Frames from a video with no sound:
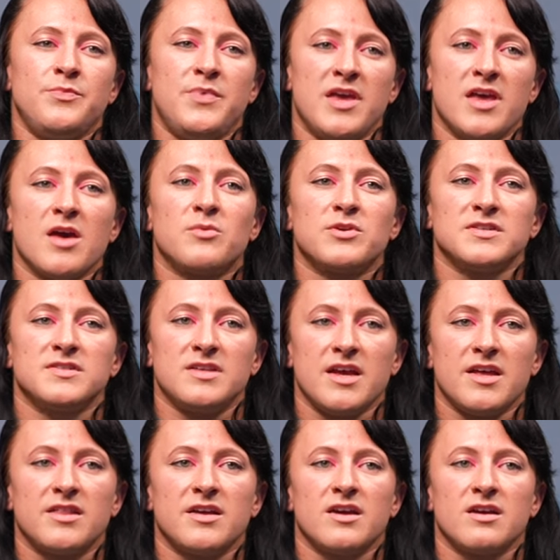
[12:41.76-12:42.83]
Being able to
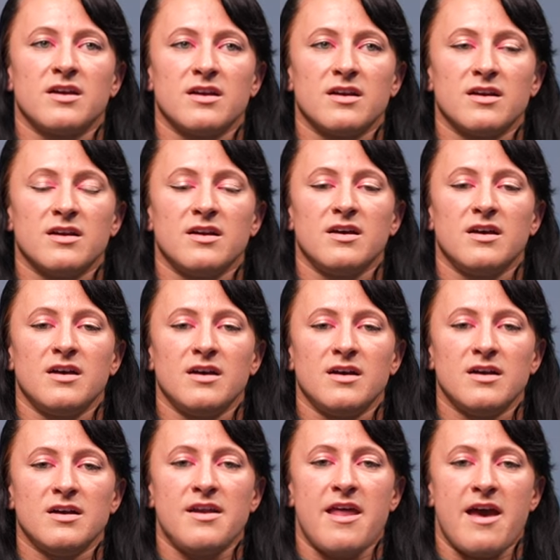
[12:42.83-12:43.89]
stand there
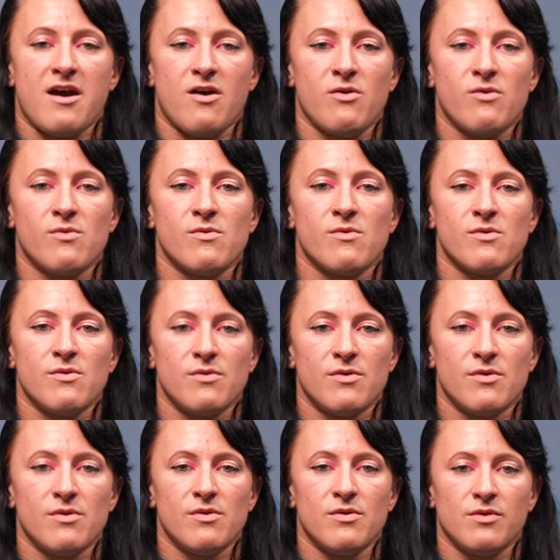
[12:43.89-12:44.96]
now,
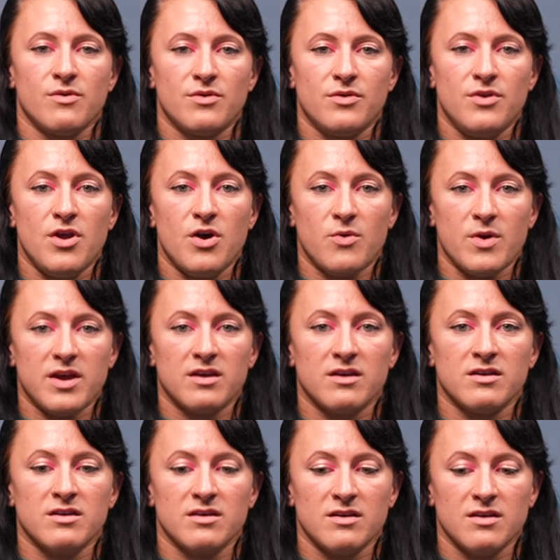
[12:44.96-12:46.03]

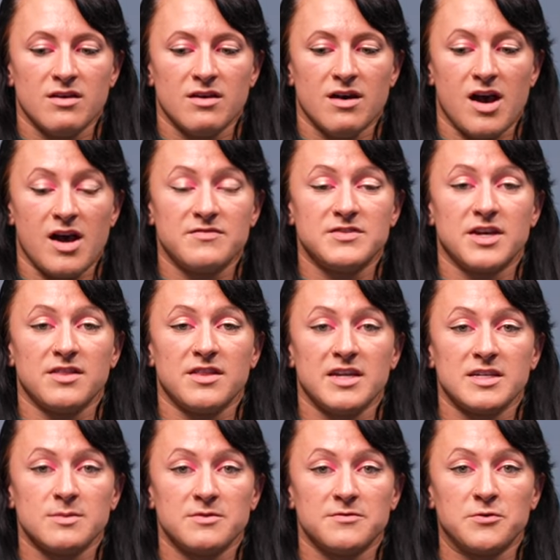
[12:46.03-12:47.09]
knowing I've done
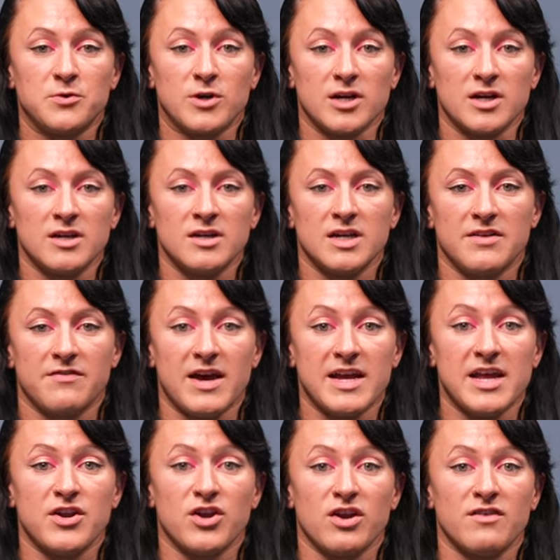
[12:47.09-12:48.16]
things before, if I
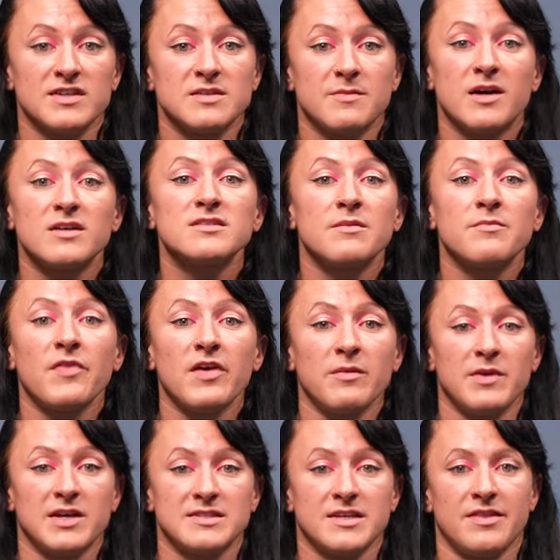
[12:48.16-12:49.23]
get nervous about something
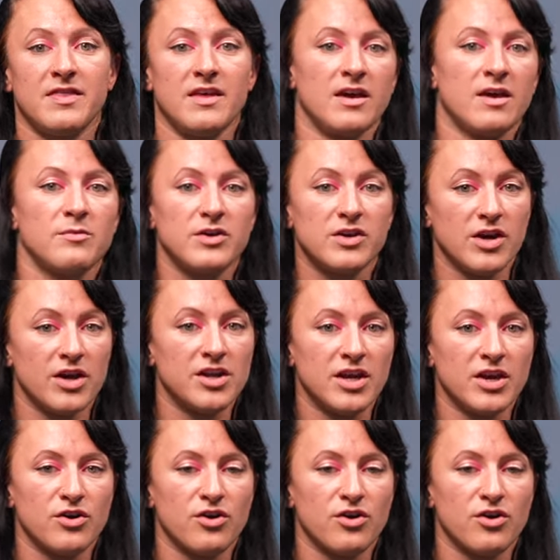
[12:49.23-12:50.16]
because I think I'm gonna get